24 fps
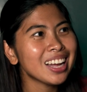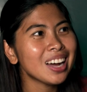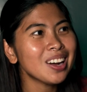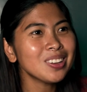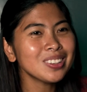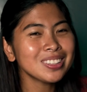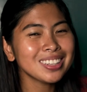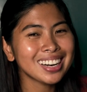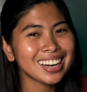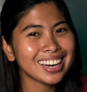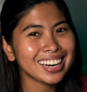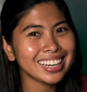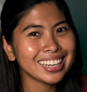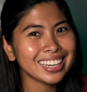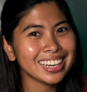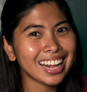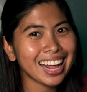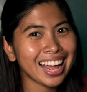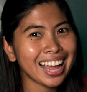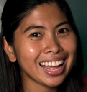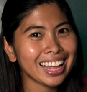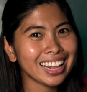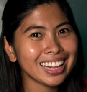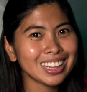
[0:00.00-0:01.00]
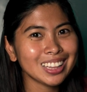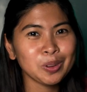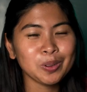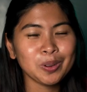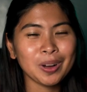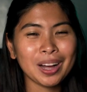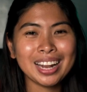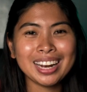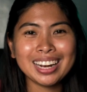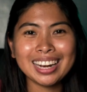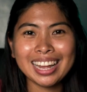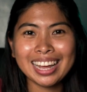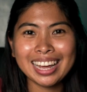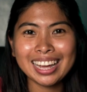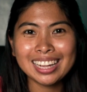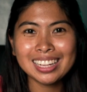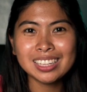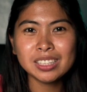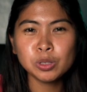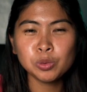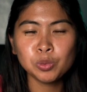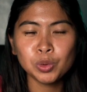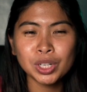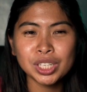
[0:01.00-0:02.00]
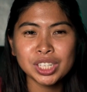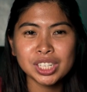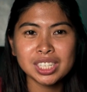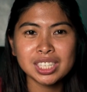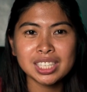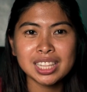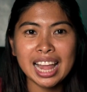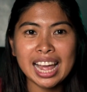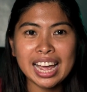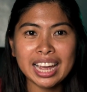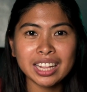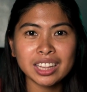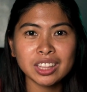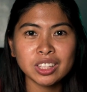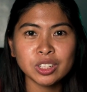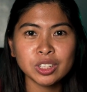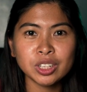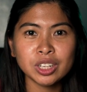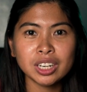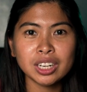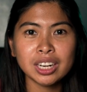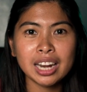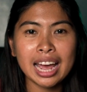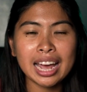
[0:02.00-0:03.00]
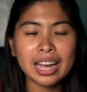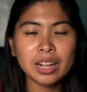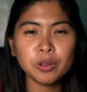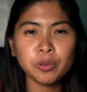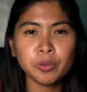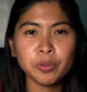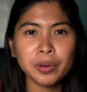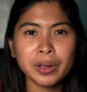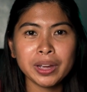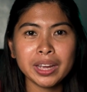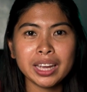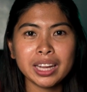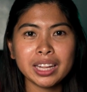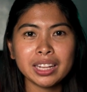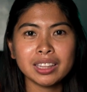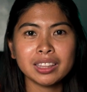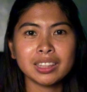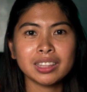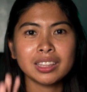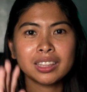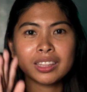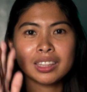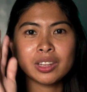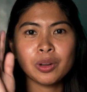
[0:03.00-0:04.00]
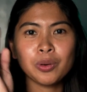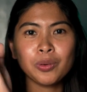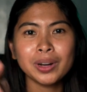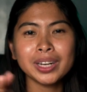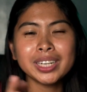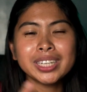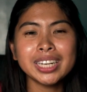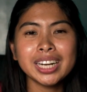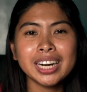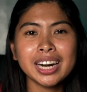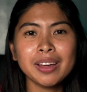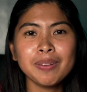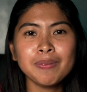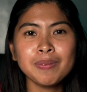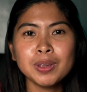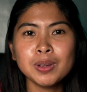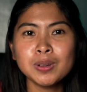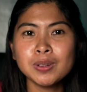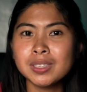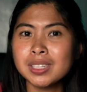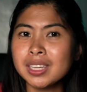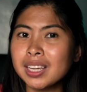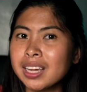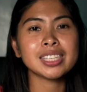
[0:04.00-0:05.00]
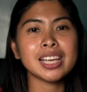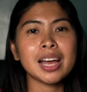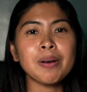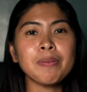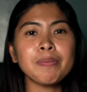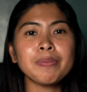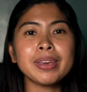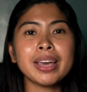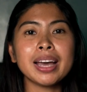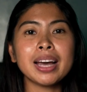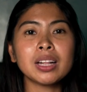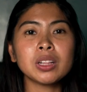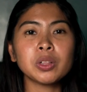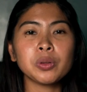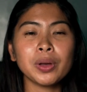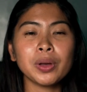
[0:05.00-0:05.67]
downgraded to a lens which is lighter, lightweight. The one that I'm using, Samyang